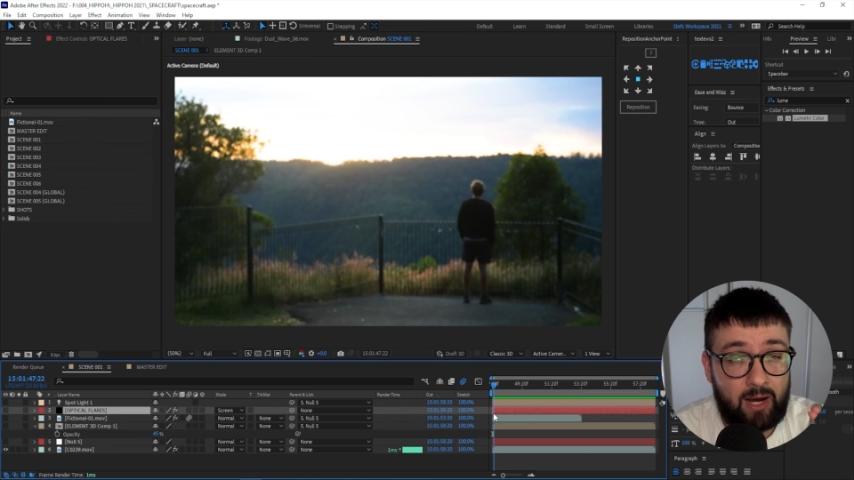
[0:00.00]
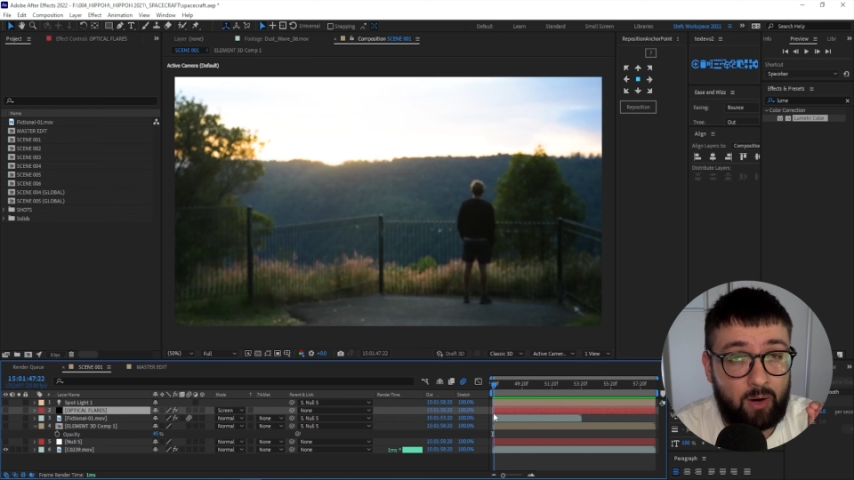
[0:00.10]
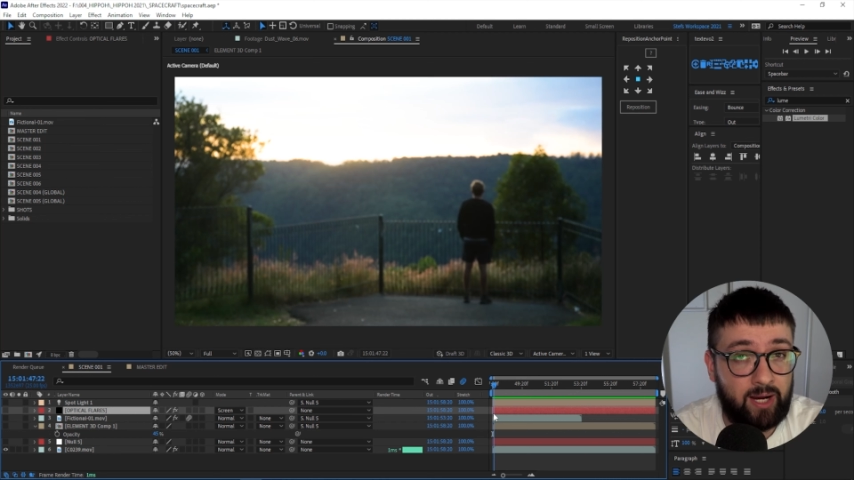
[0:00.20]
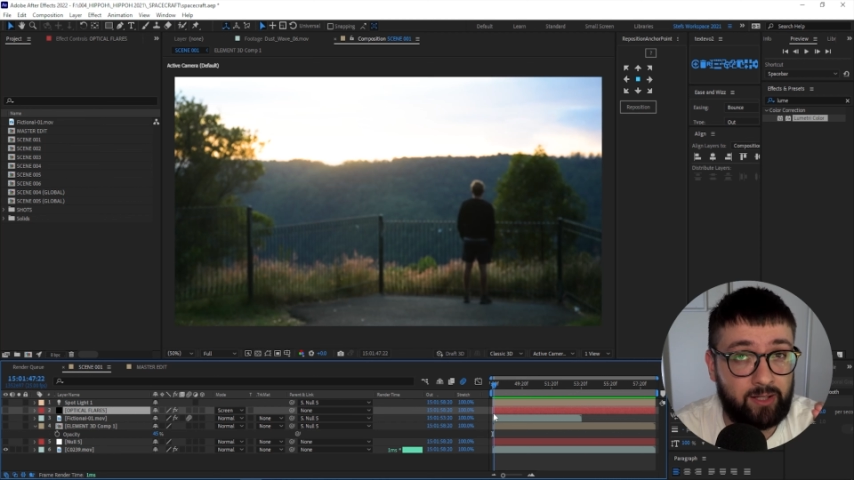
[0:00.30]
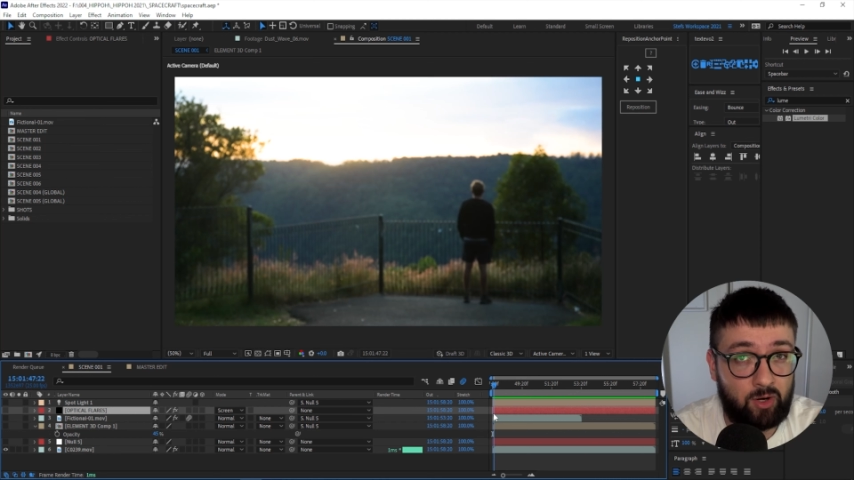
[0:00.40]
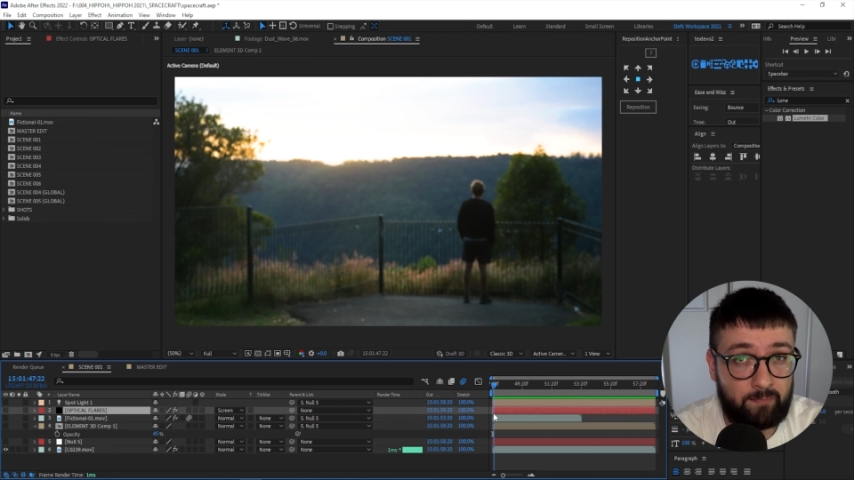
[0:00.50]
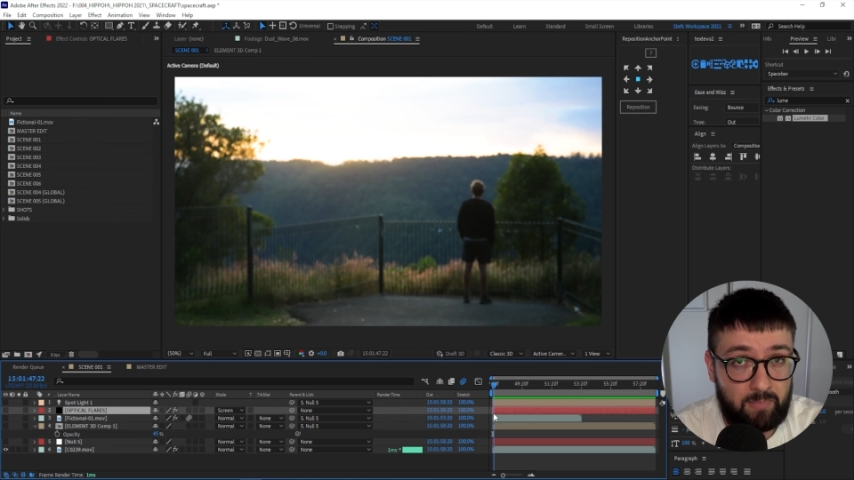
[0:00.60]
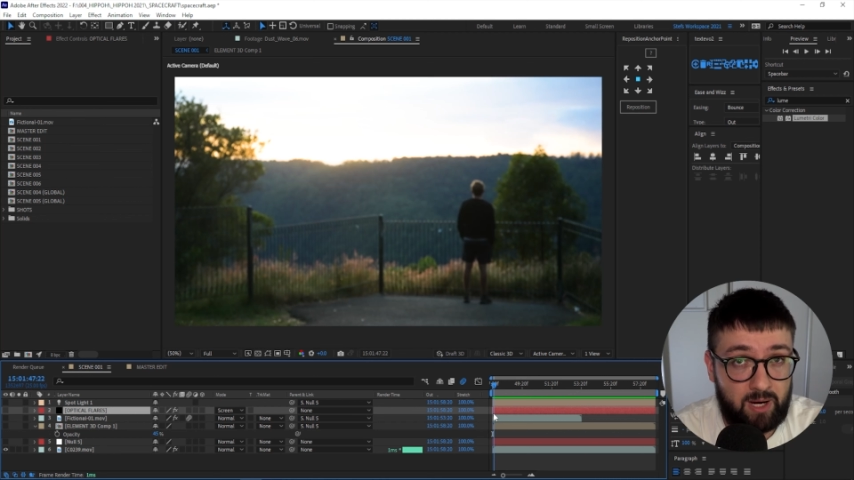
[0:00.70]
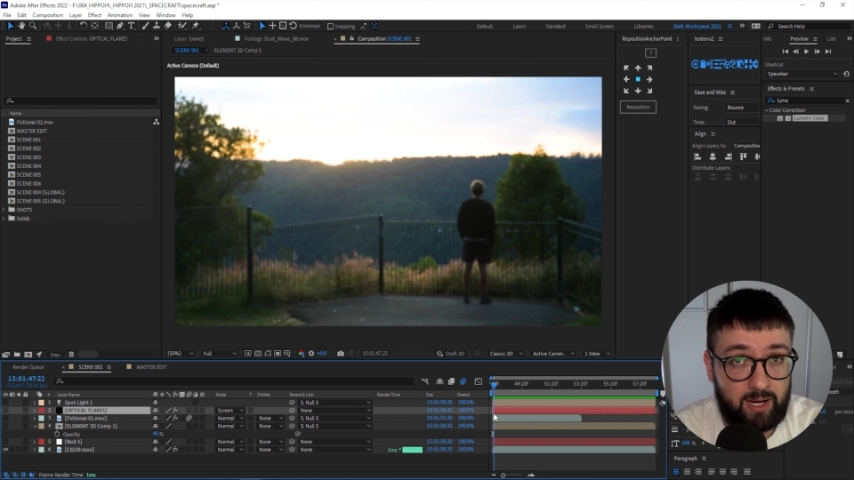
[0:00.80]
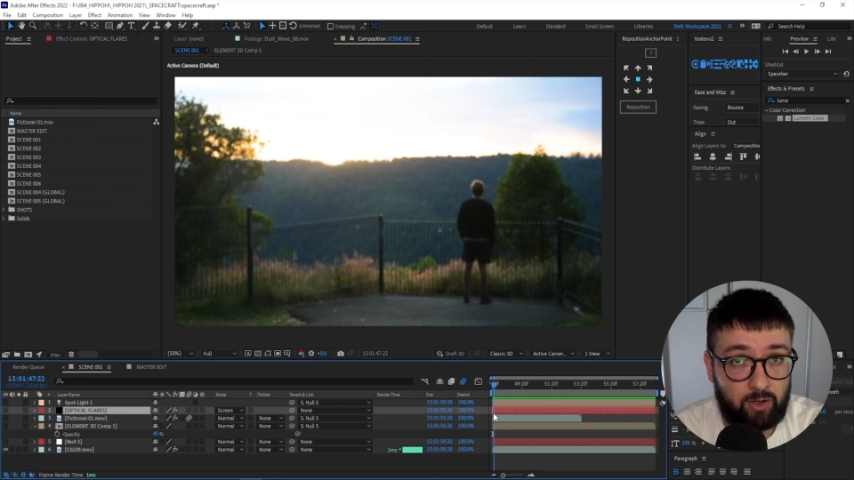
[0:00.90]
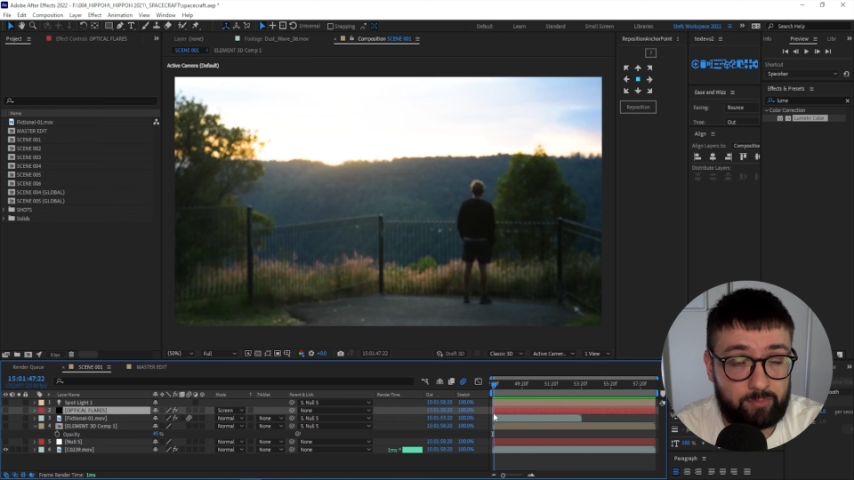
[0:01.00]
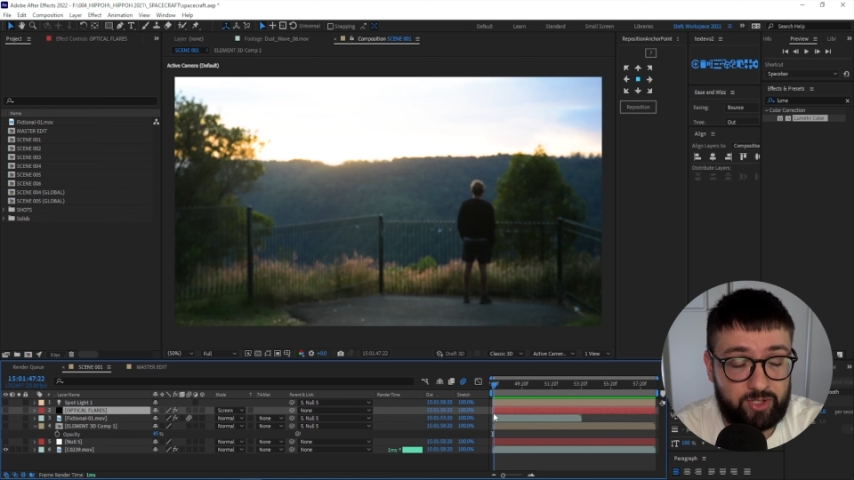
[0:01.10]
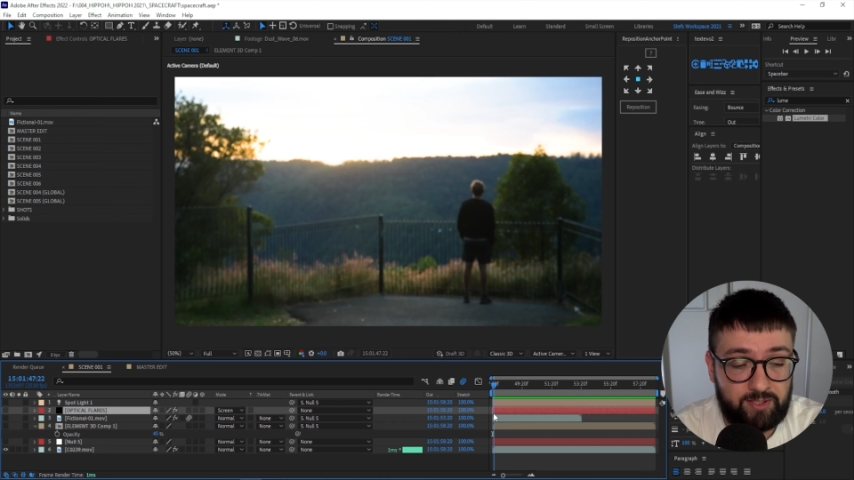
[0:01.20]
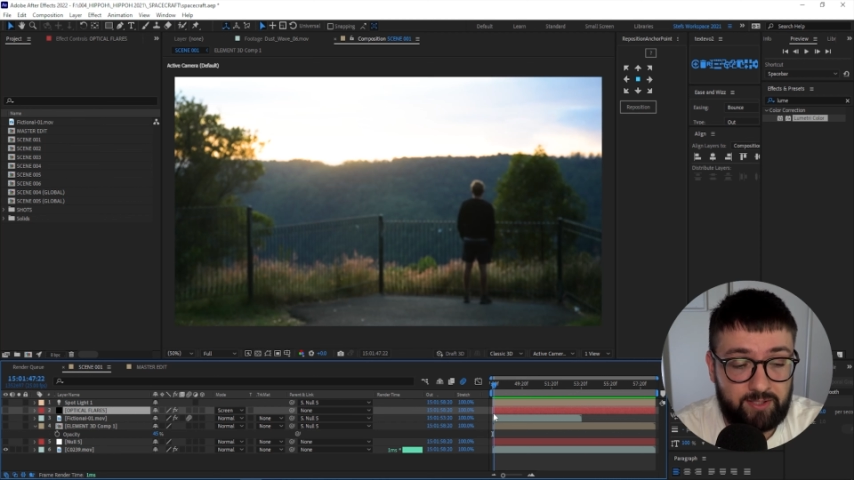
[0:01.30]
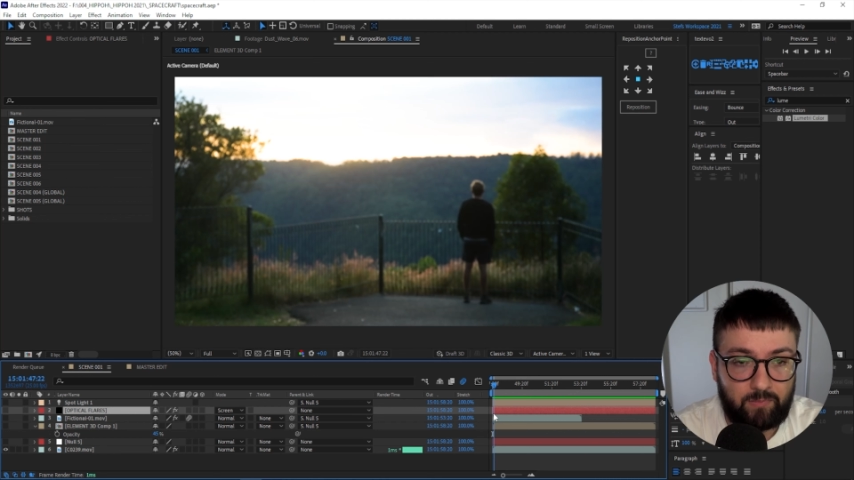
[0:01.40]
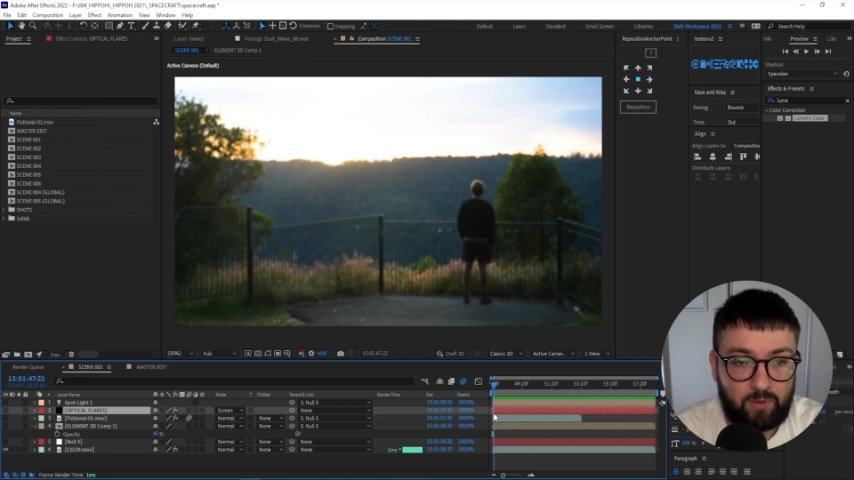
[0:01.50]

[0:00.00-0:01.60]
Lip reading: I got my object.